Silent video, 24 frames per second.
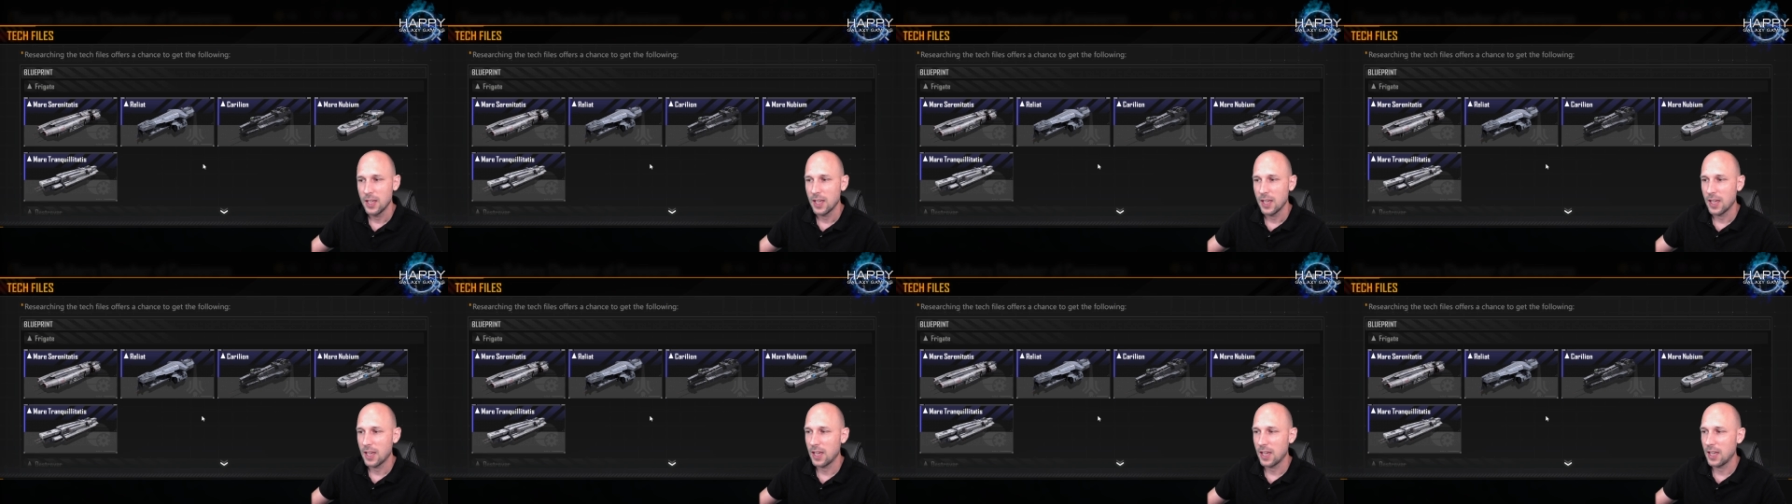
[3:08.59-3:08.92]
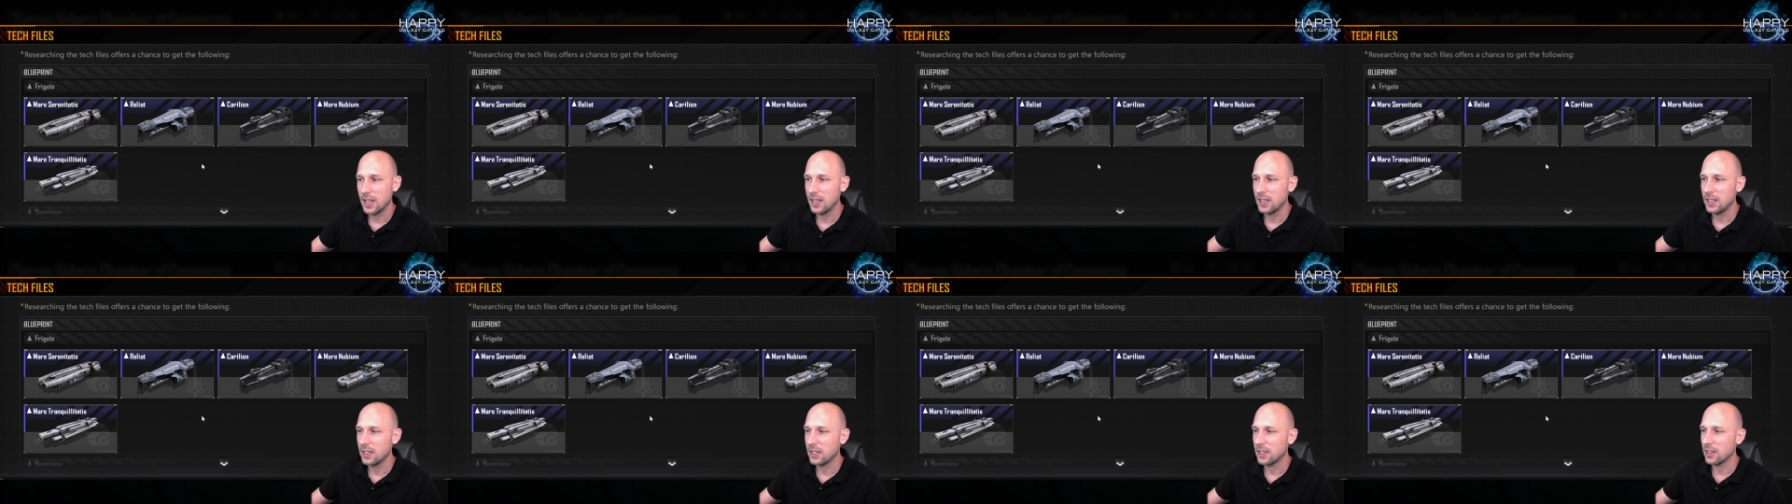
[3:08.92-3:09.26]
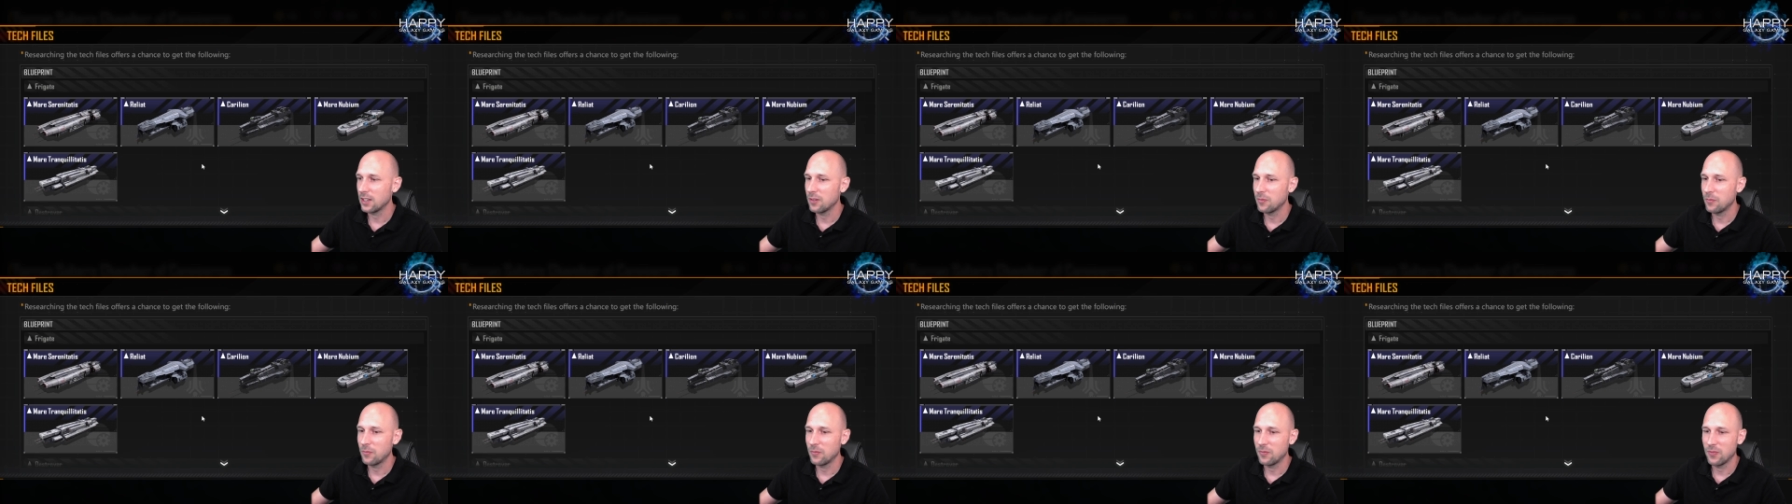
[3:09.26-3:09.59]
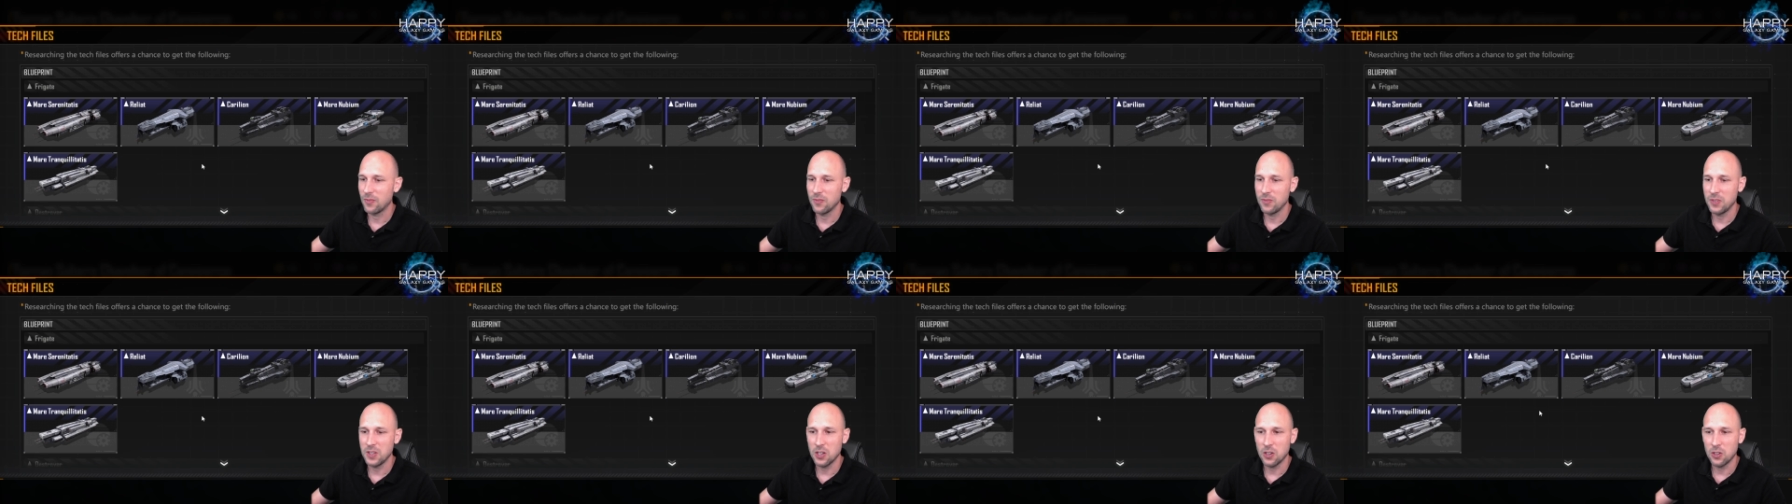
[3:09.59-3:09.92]
And
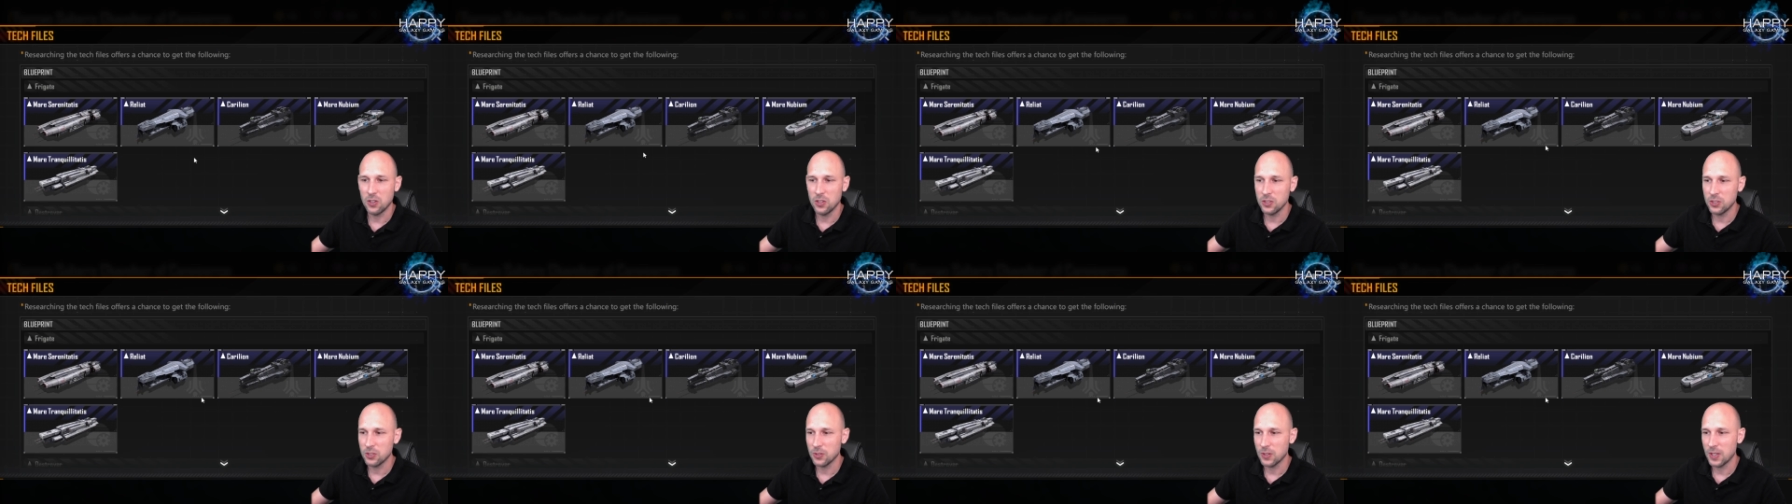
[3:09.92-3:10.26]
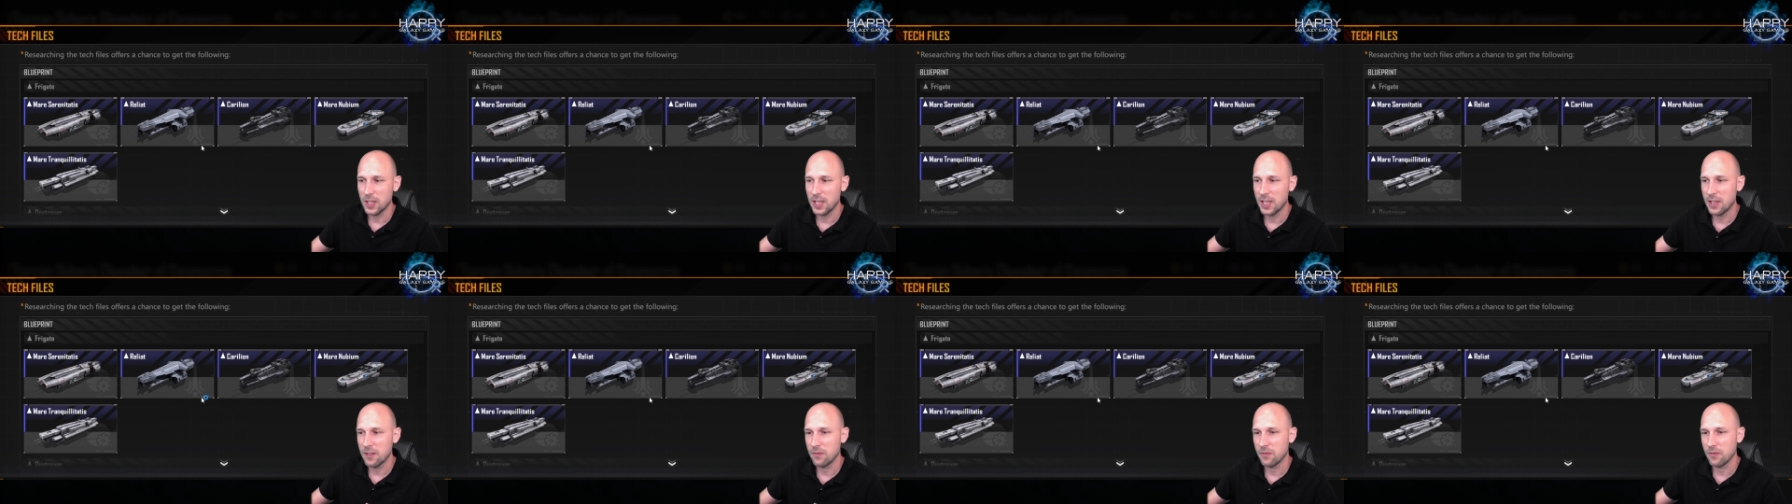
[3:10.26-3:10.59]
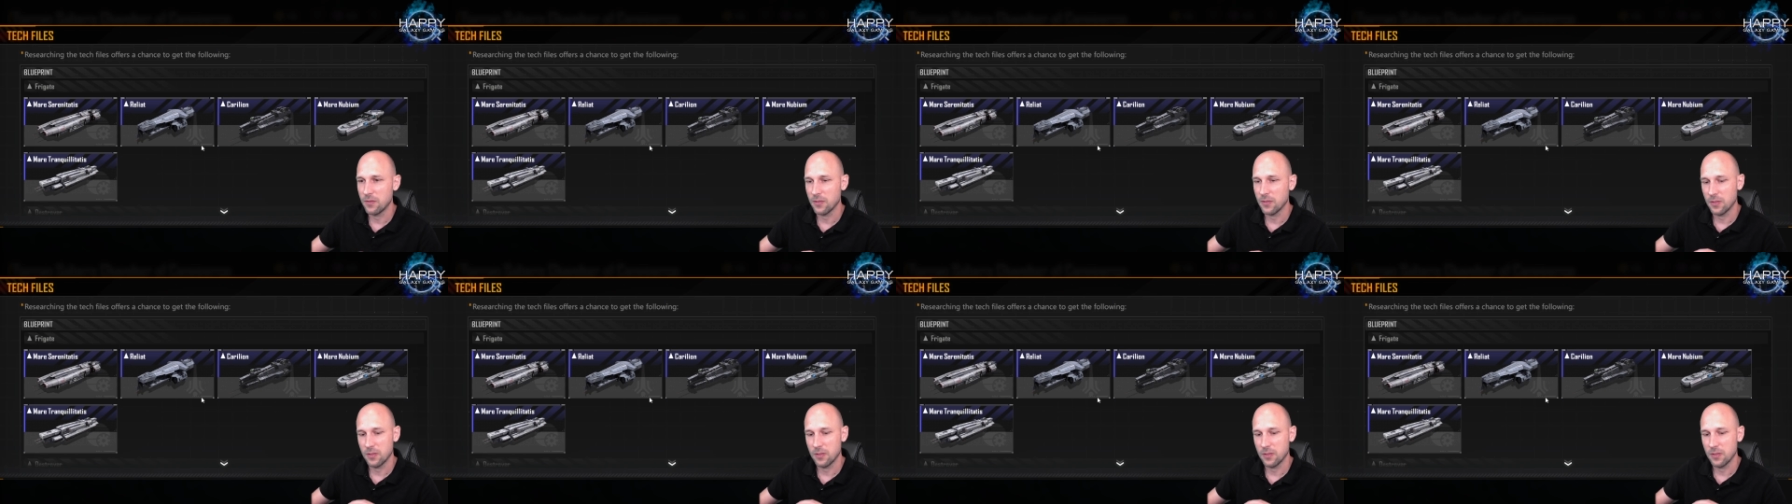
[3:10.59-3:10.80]
we also have